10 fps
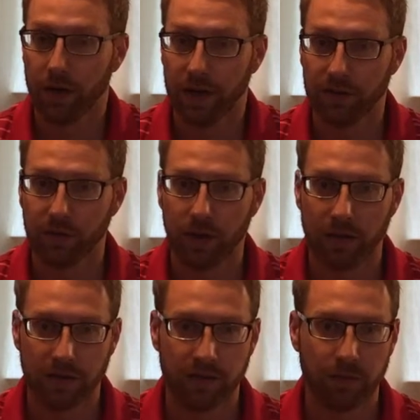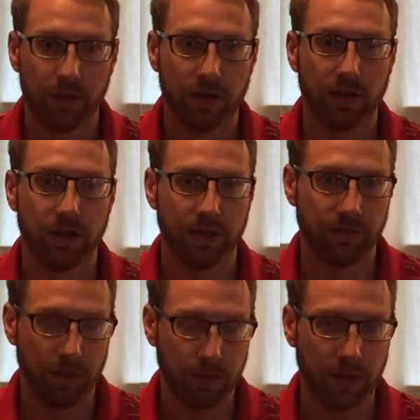you know, hands around the tibia and the
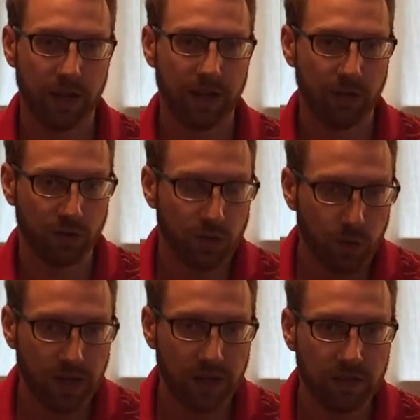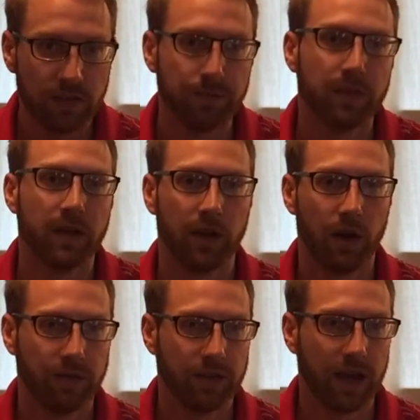fibula and you squeeze. And
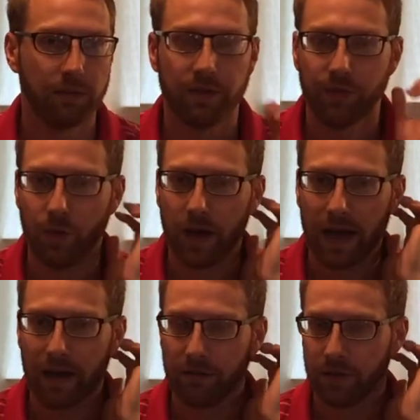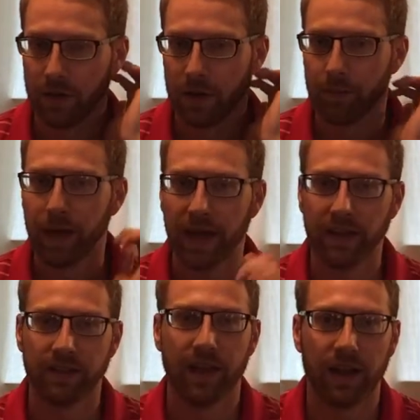oftentimes, if you have
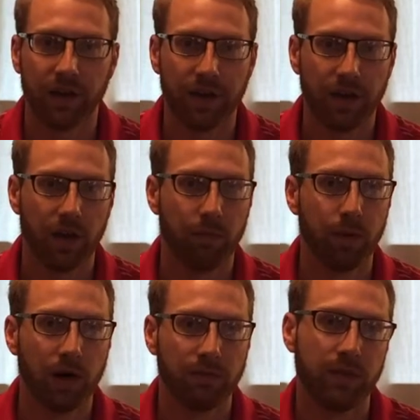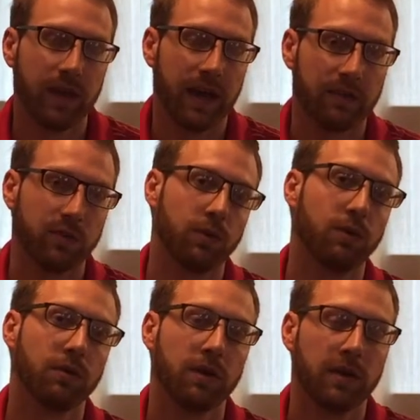pain in that area above the
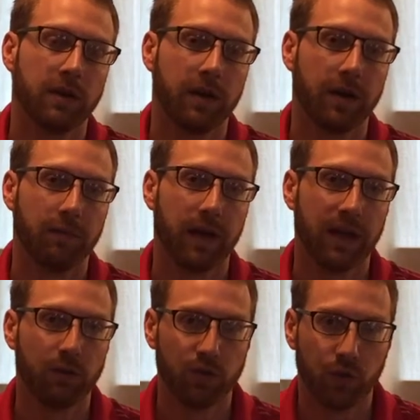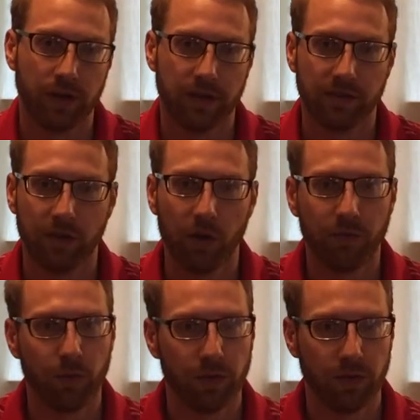actual um, ankle joint
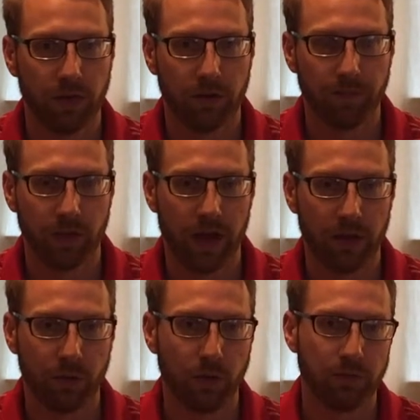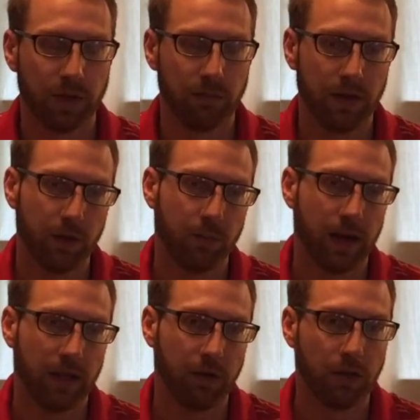itself where the lateral and medial
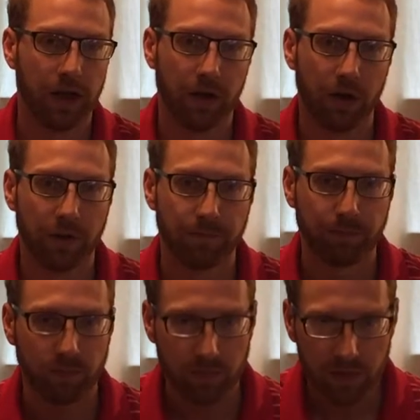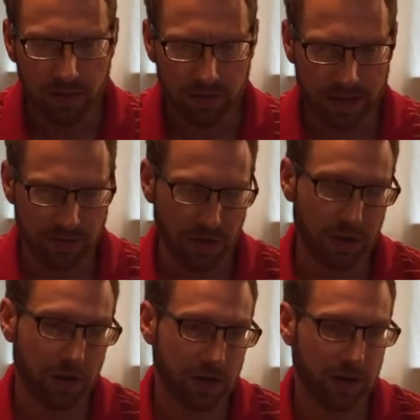malleoli are. That's a
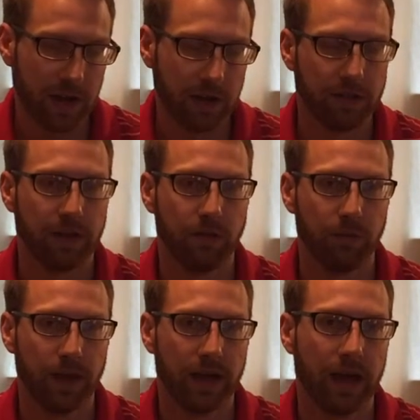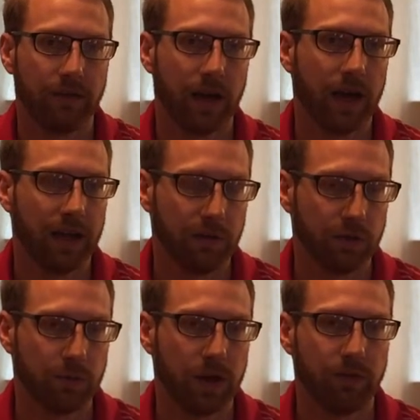good indicator that you may have a high
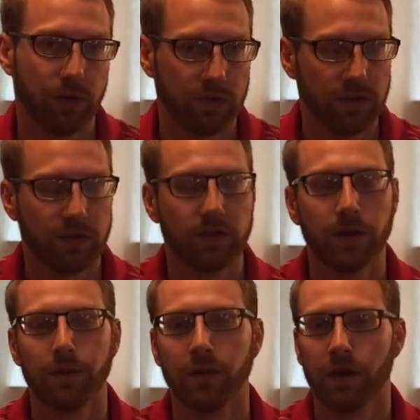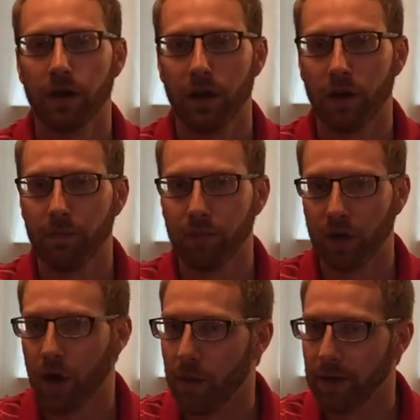ankle sprain versus um,
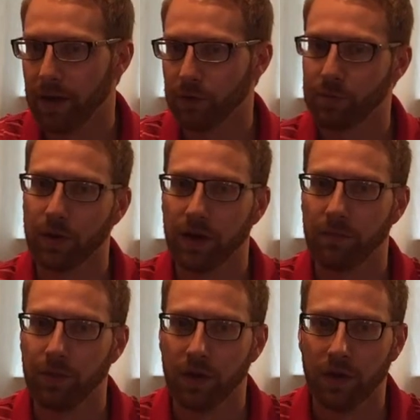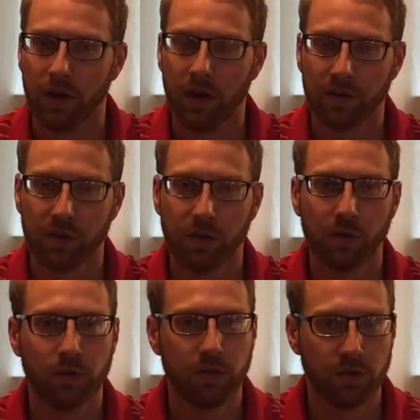a common ankle sprain.
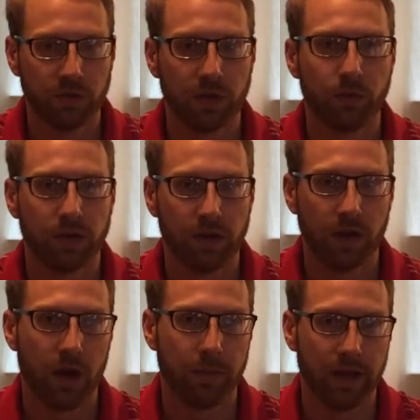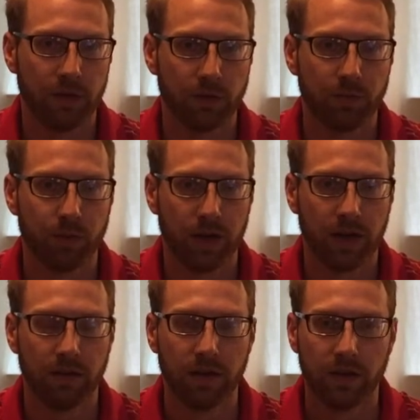Also, usually with a common ankle
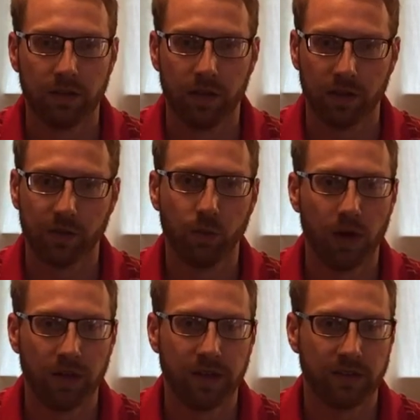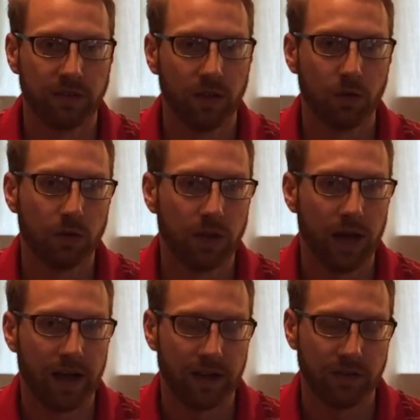sprain, the swelling is
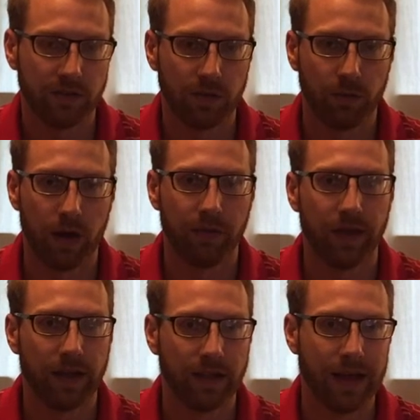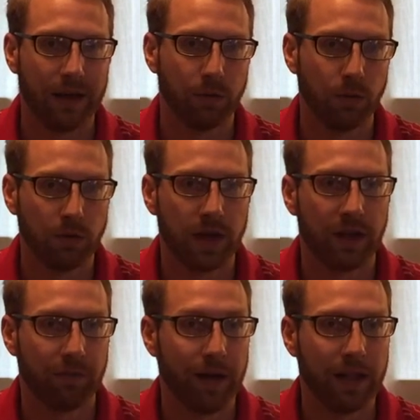localized around that lateral
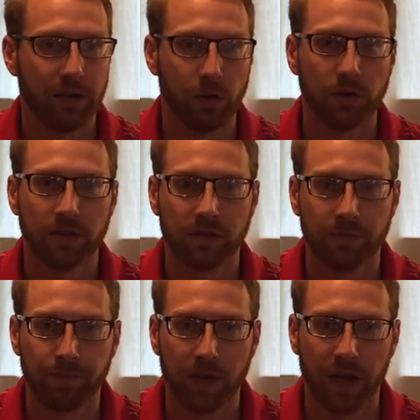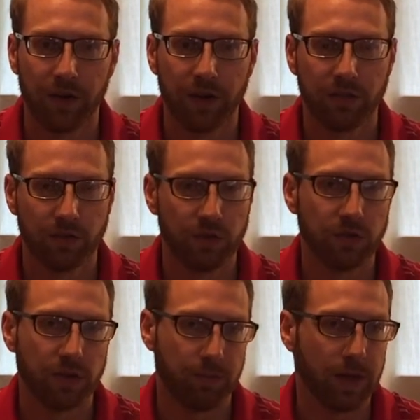kind of malleolus area, and there's
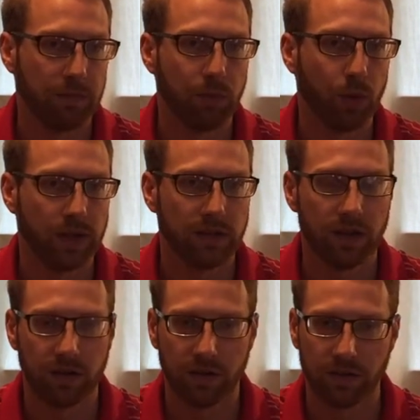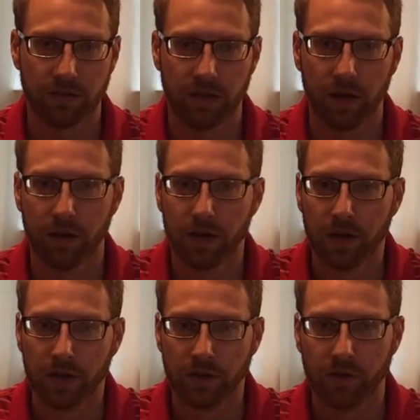usually pinpoint tenderness there.
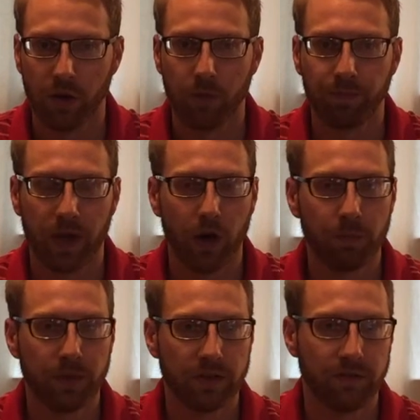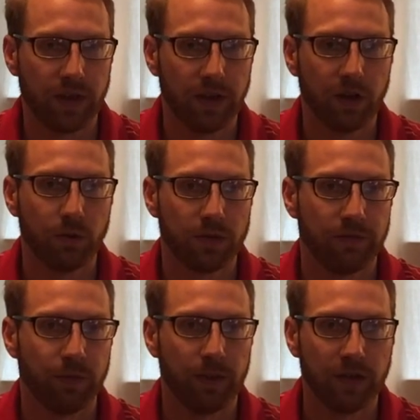So I hope this video was
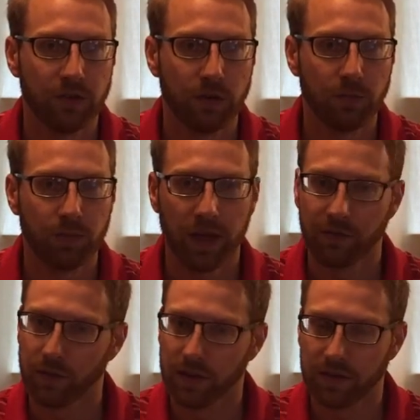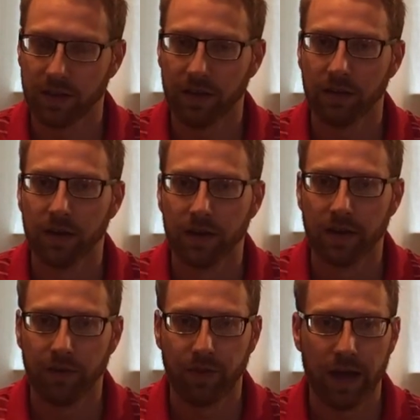informational. Thanks for listening.
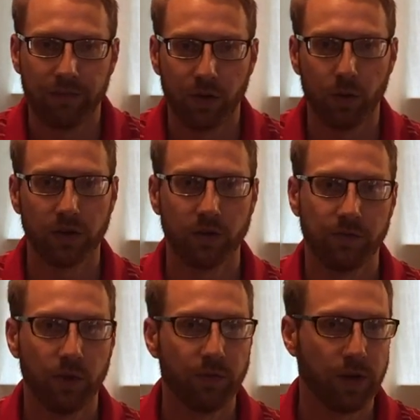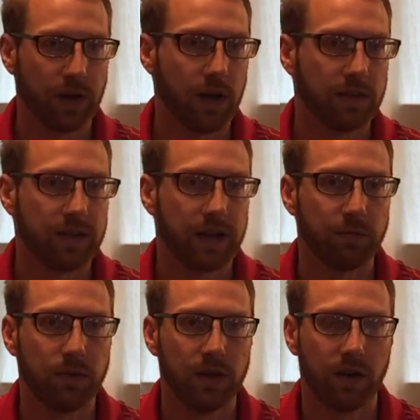If you have any questions, feel free to
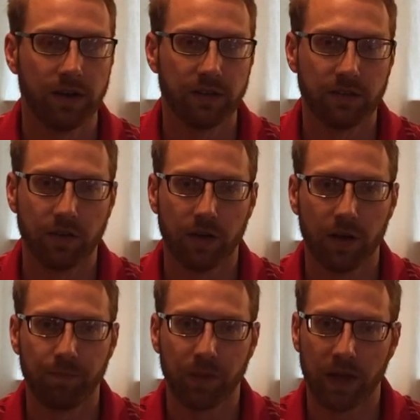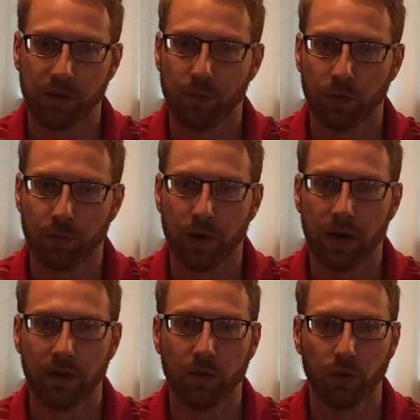contact me on Instagram at
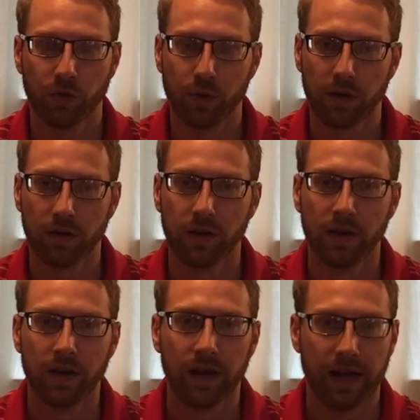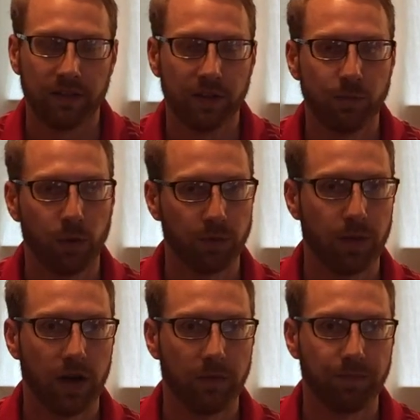SportsPod or Twitter at the Sports
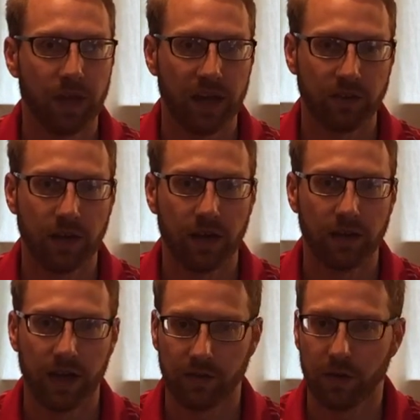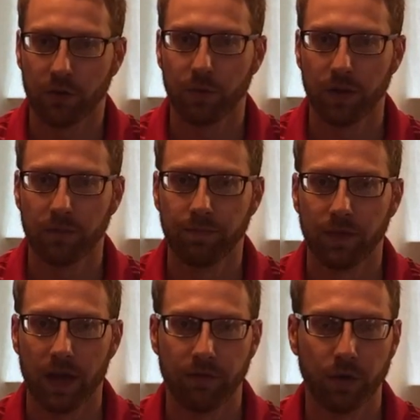Pod. Hashtag Ask Dr. B.
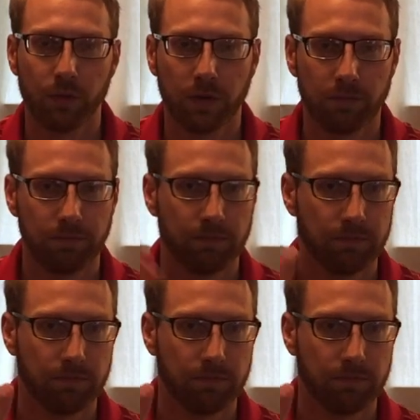Have a good one.